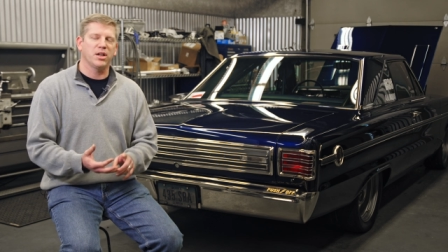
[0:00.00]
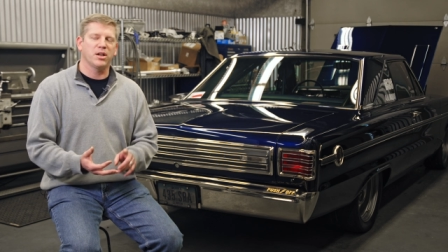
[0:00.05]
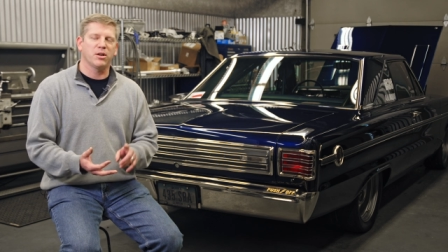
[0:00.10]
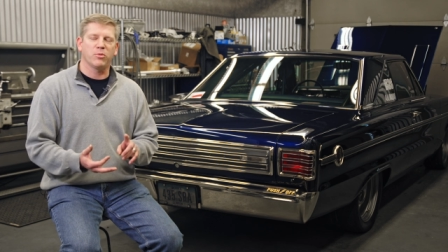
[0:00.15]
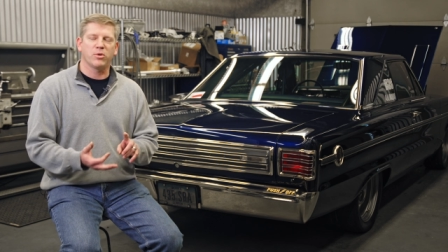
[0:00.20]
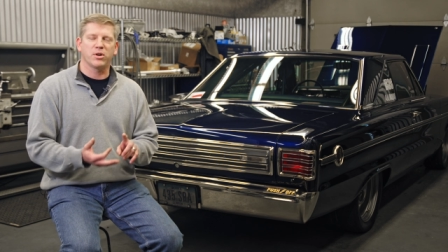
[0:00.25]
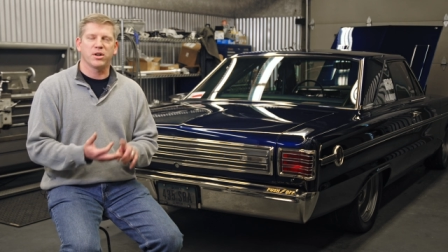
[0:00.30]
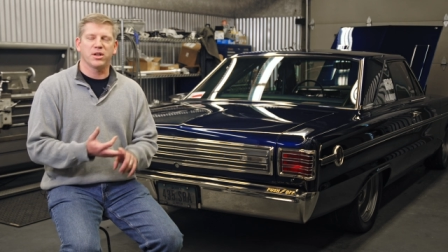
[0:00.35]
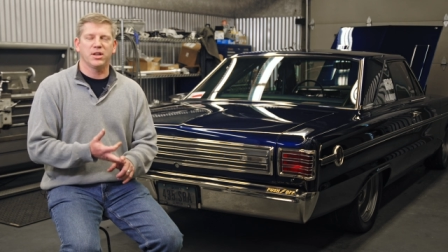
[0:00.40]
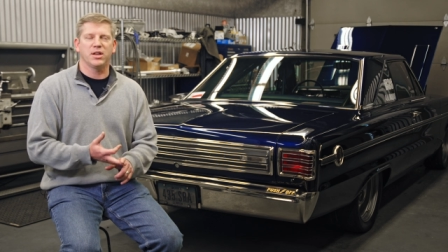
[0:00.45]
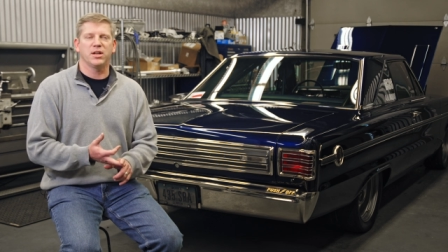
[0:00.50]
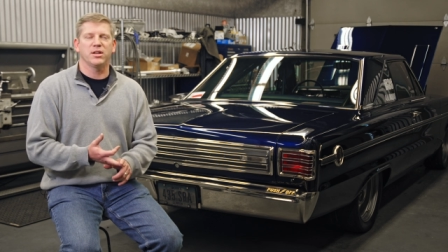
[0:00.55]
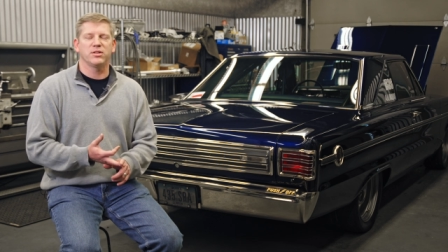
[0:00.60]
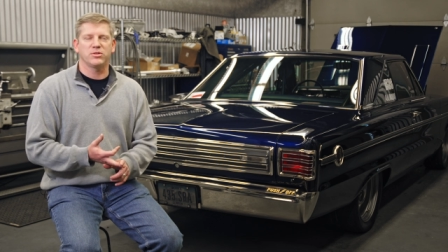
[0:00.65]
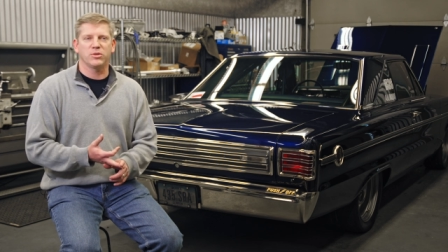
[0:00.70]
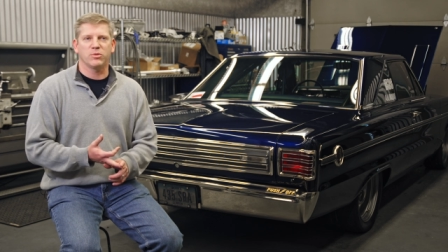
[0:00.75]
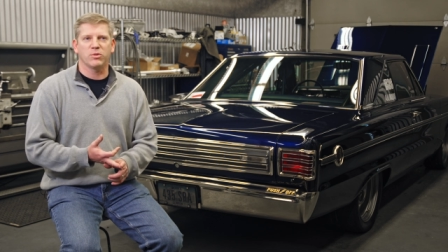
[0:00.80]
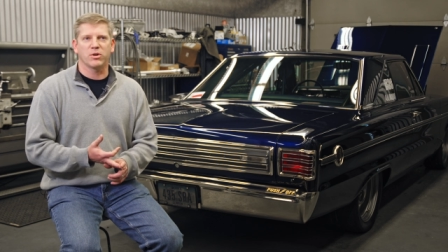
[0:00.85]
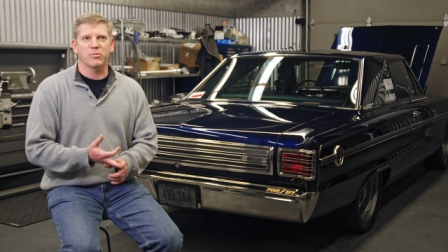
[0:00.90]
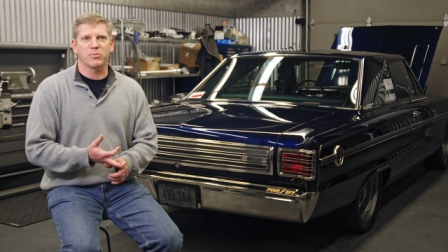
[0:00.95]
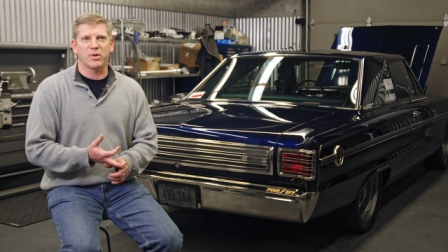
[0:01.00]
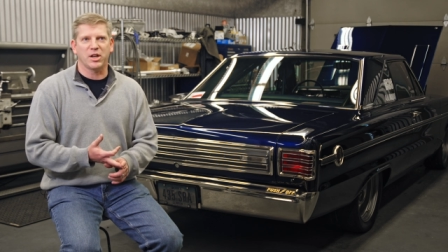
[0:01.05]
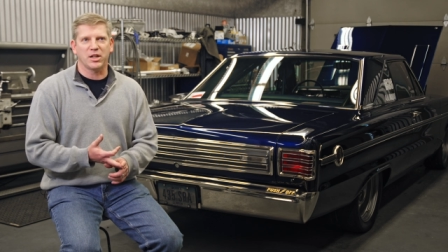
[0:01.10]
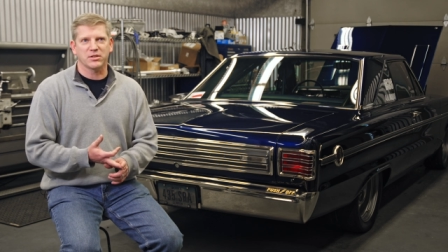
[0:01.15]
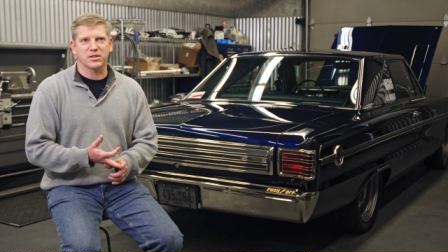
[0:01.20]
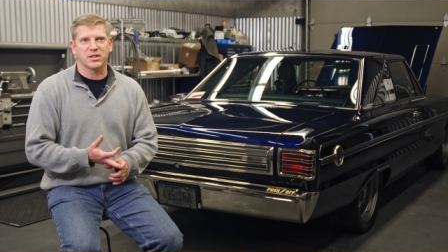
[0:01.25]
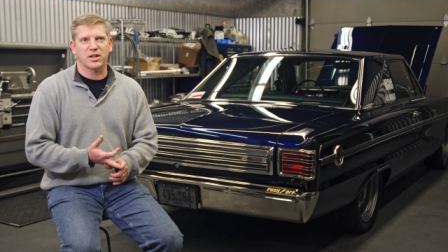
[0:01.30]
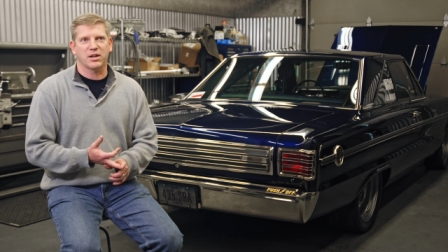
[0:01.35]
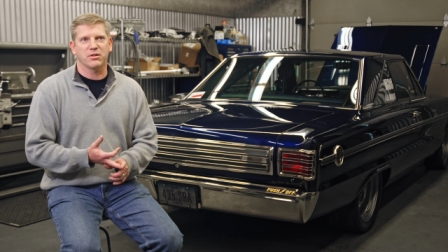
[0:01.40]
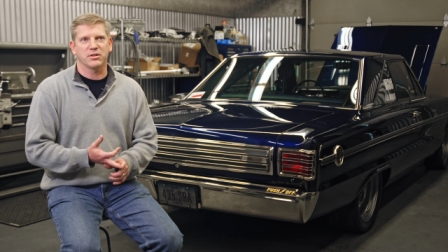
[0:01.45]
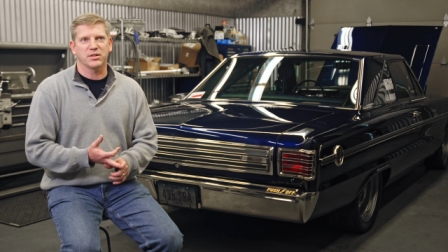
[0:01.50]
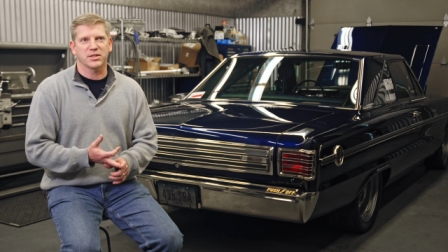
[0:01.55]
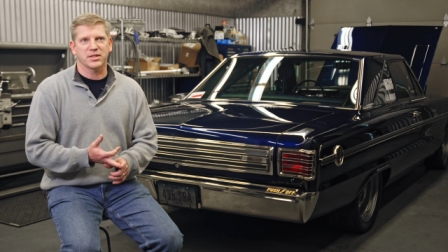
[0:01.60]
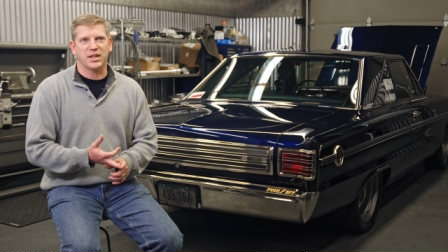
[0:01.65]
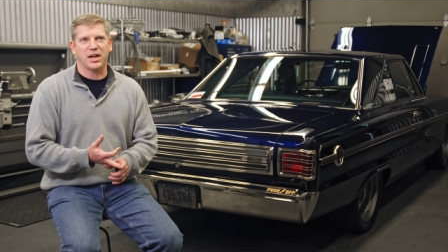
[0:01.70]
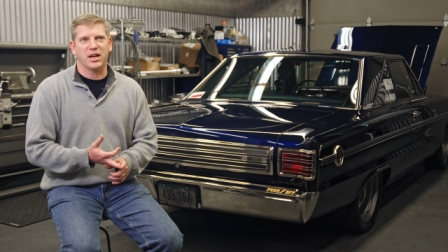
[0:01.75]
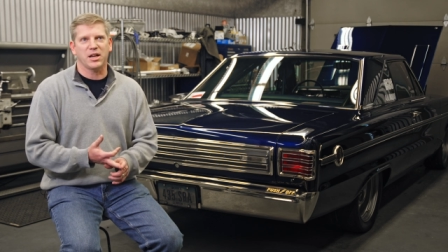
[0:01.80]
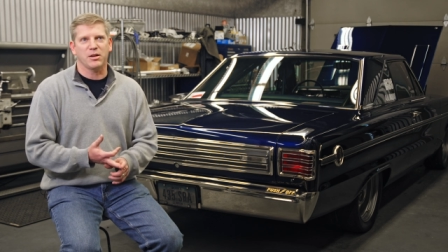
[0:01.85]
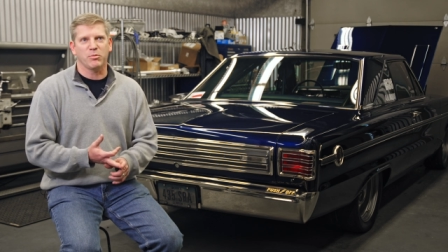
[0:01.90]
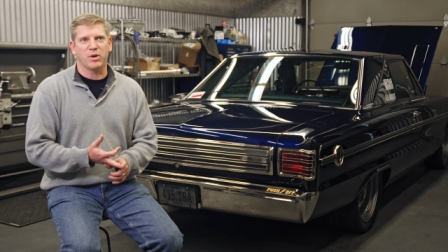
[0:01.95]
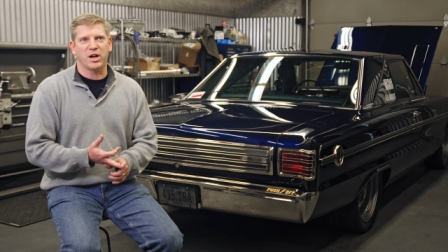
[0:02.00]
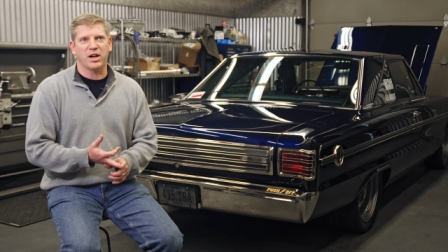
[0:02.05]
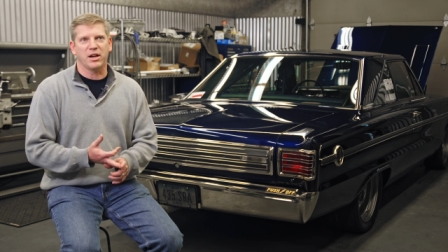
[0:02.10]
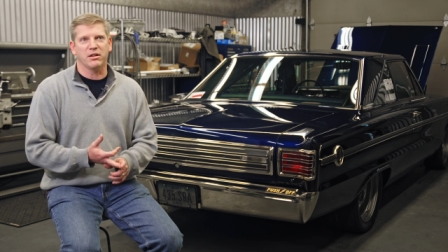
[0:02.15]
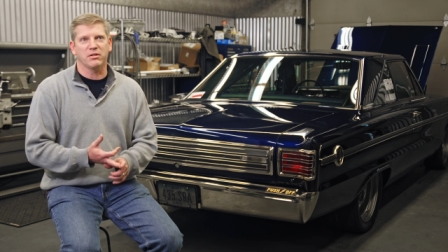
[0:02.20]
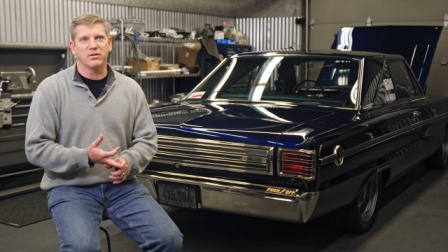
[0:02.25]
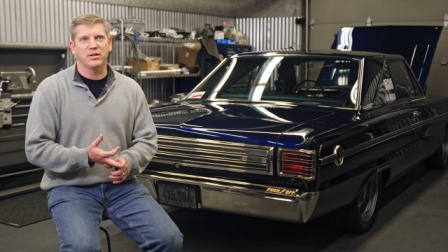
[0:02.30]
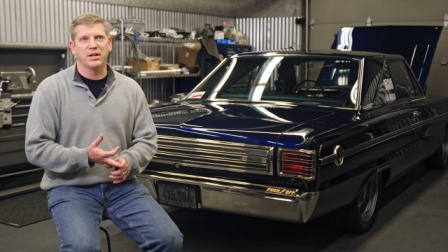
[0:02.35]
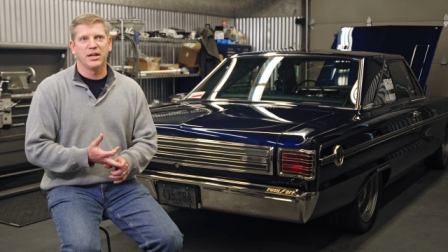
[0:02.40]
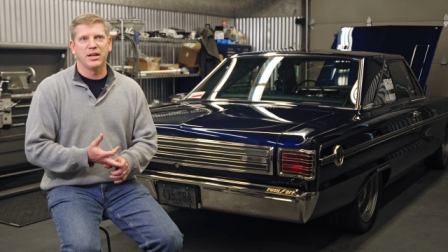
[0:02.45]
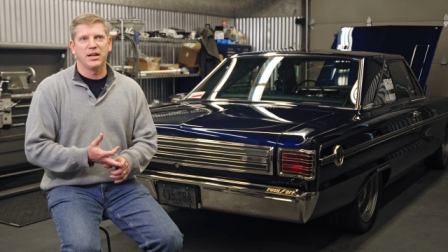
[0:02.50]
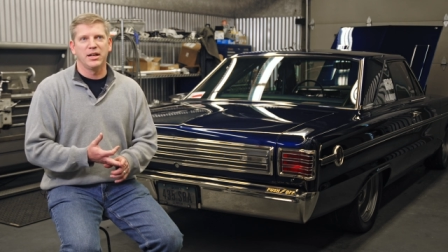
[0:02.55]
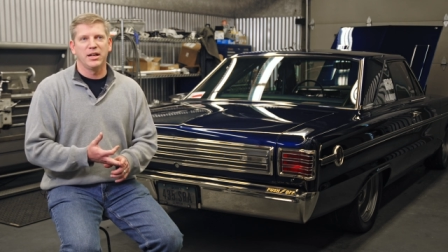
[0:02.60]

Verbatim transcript: and I wanted to hit 200 miles an hour in the standing mile.